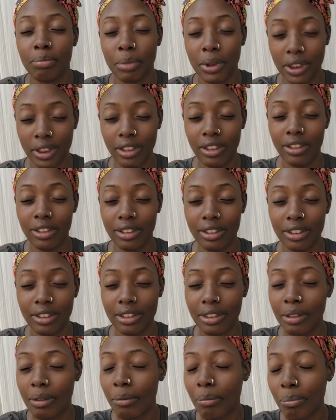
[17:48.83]

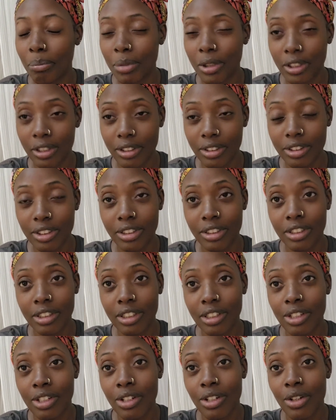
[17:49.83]
because but
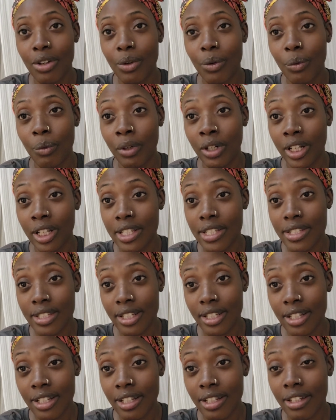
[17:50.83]
when I
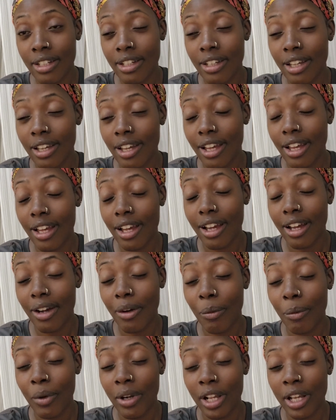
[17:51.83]
say
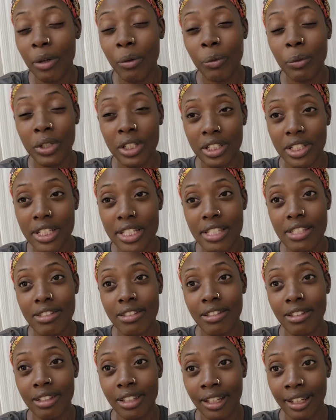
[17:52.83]
what I
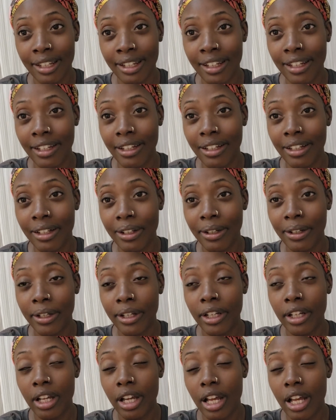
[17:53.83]
witnessed today
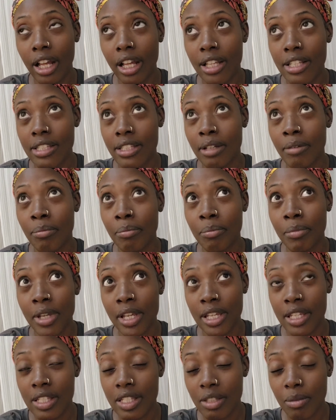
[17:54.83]
has
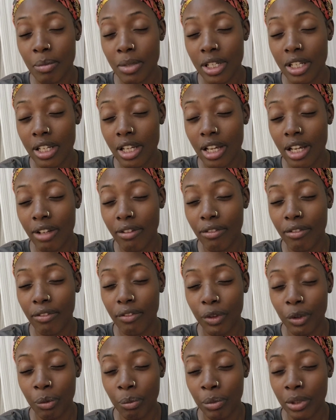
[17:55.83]
amazed me and
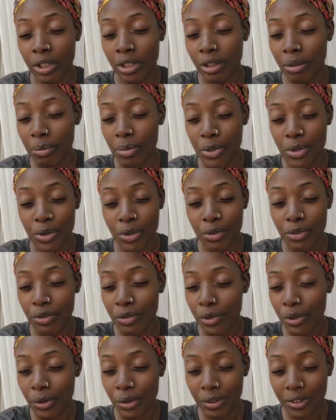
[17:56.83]
filled me up so
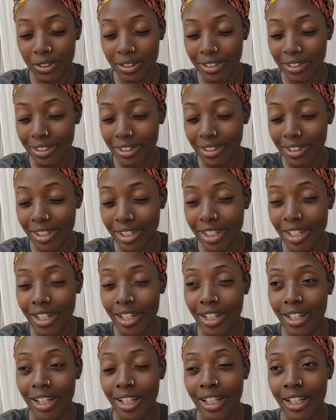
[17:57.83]
full
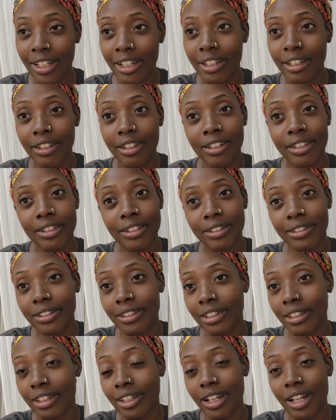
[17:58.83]
like
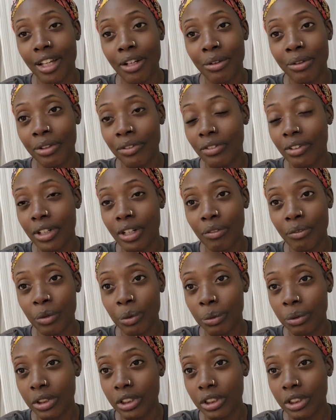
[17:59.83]
I don't even have the